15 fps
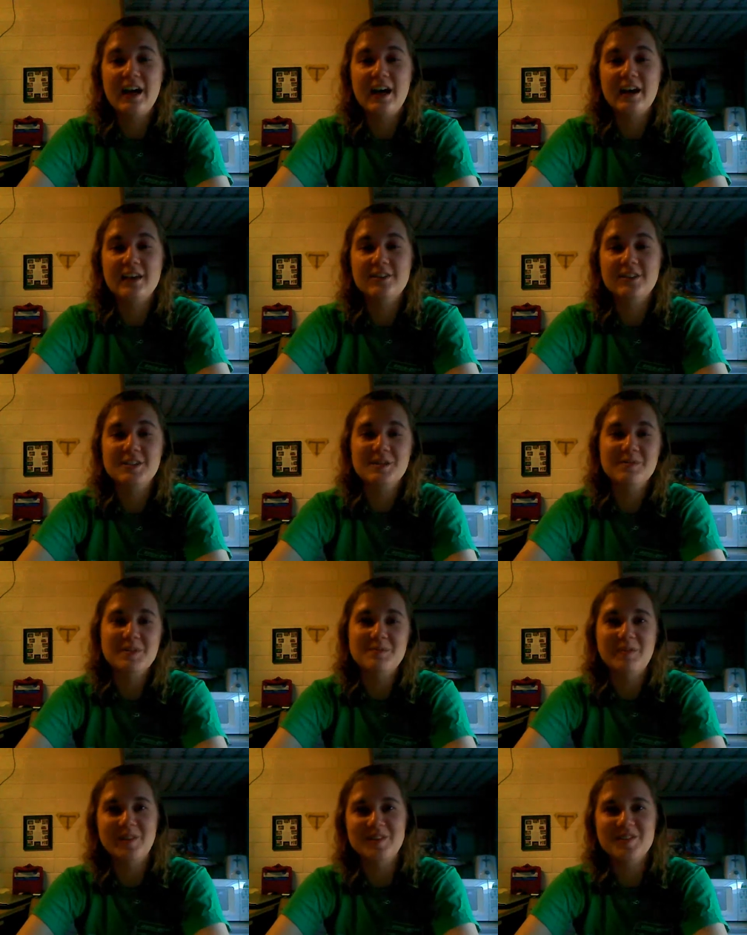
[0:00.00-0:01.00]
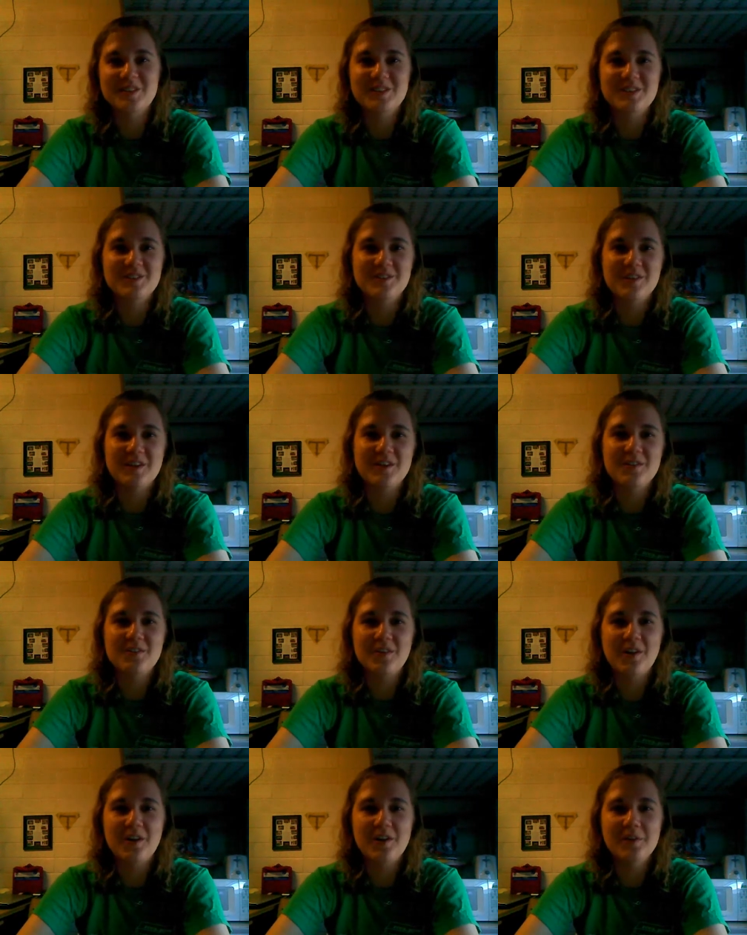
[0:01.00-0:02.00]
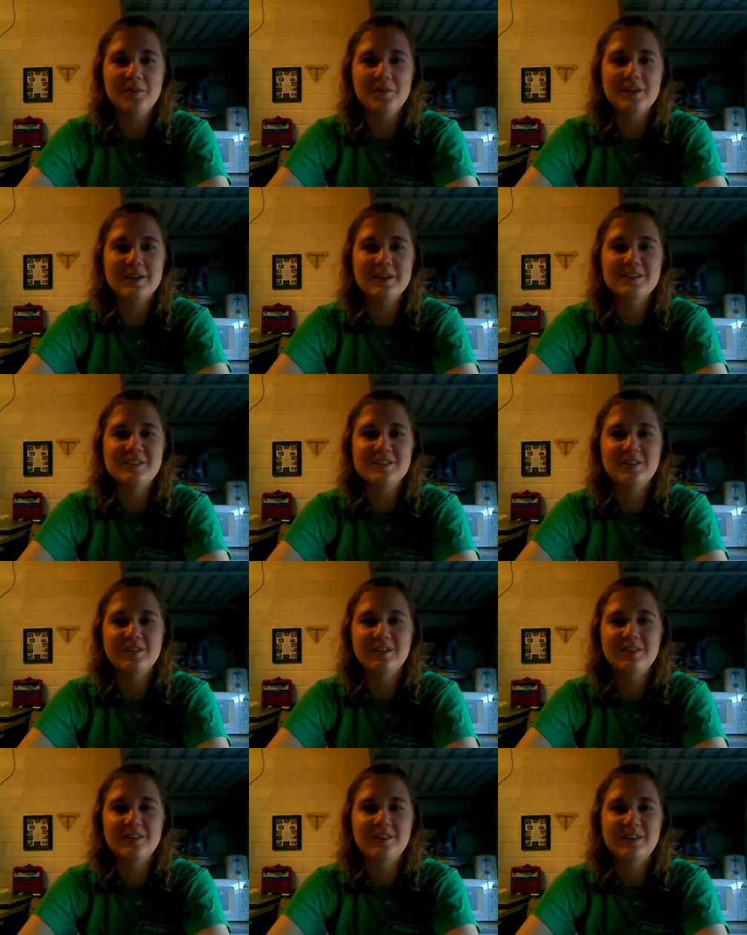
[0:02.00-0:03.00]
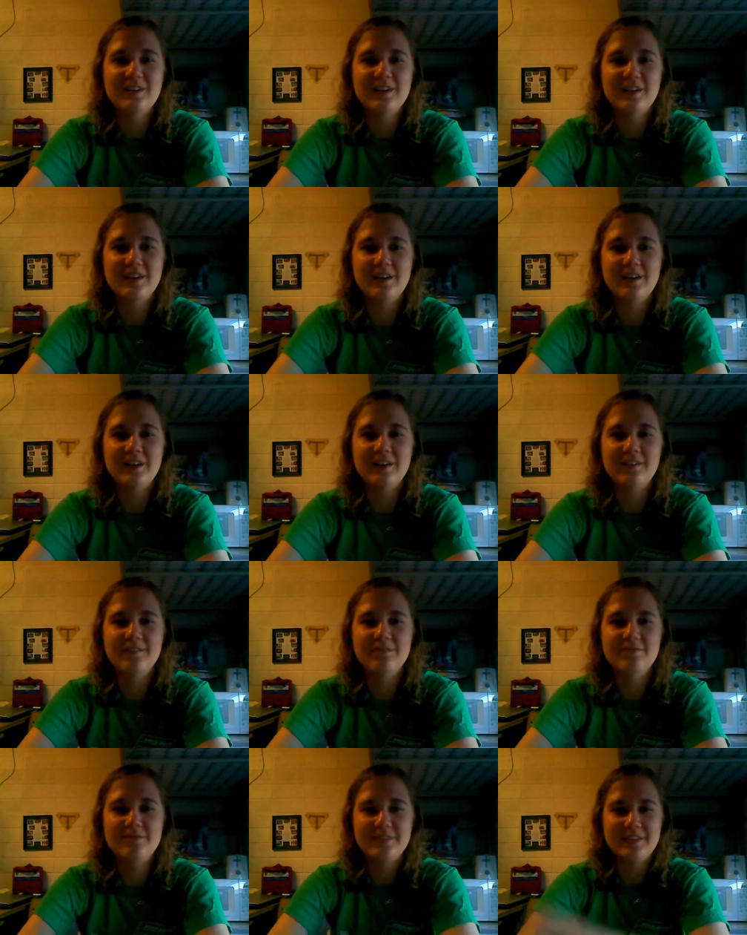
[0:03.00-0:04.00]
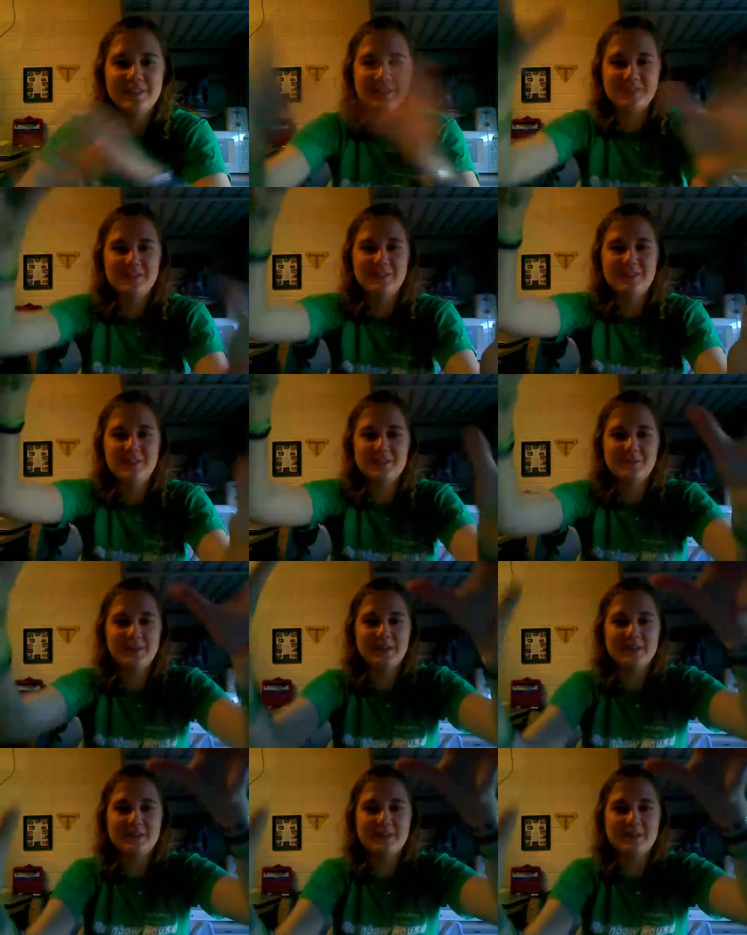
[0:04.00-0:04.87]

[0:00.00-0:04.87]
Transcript: I dressed up as Bellatrix Lestrange for Halloween, so um, here's here's my